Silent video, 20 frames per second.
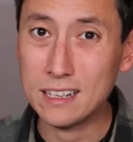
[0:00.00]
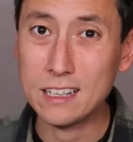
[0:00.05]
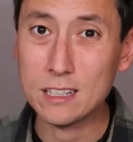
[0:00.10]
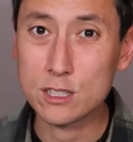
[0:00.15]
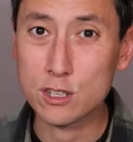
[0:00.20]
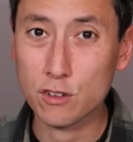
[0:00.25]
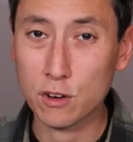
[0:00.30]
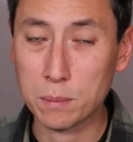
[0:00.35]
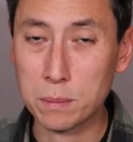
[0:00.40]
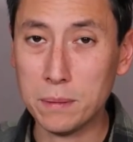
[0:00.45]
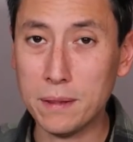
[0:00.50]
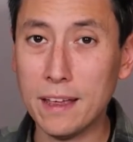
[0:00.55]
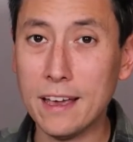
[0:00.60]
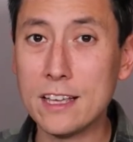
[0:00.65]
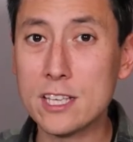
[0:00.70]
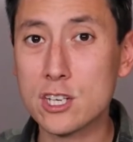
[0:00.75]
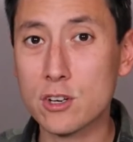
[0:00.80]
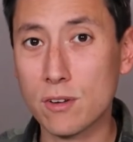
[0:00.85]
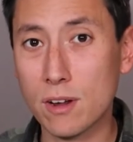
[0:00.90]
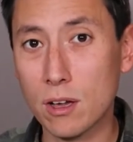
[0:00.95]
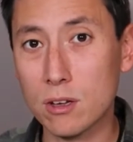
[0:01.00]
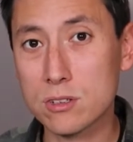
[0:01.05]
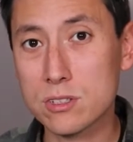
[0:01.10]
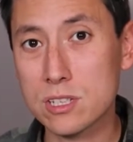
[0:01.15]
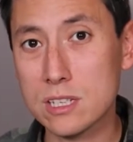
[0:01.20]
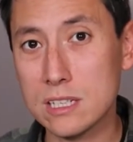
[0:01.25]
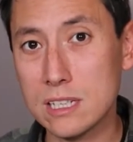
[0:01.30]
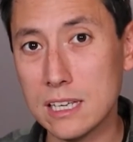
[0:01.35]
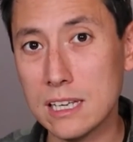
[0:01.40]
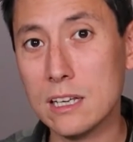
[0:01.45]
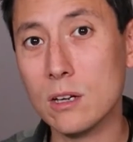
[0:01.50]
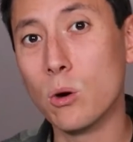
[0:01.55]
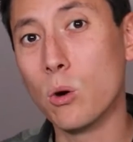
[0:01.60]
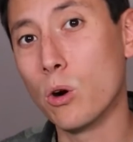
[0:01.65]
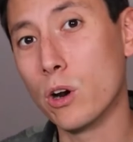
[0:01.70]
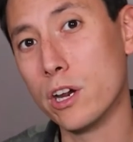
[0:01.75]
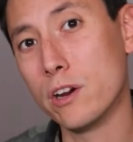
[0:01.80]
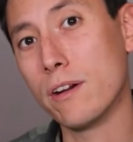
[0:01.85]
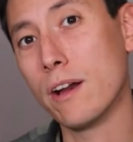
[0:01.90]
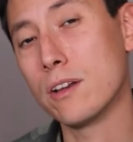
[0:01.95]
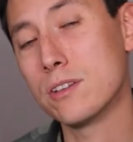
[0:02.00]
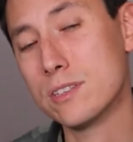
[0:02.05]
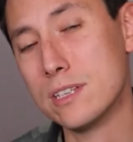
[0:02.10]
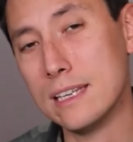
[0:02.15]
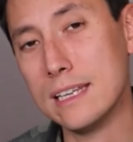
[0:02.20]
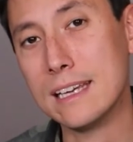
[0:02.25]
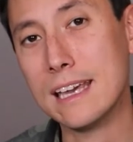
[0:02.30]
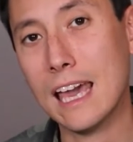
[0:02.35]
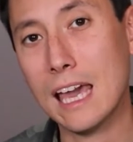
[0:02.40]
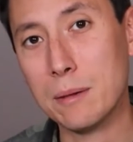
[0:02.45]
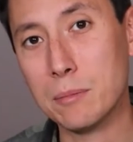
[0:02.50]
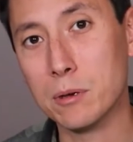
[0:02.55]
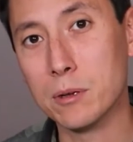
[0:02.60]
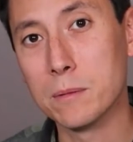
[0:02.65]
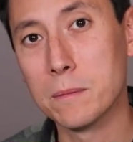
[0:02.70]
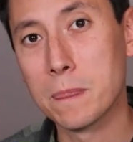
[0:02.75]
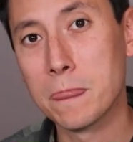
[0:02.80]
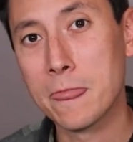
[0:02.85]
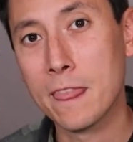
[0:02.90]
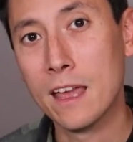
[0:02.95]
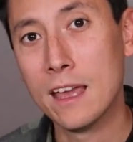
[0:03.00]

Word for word: need to replace your LCD or your LCD cable.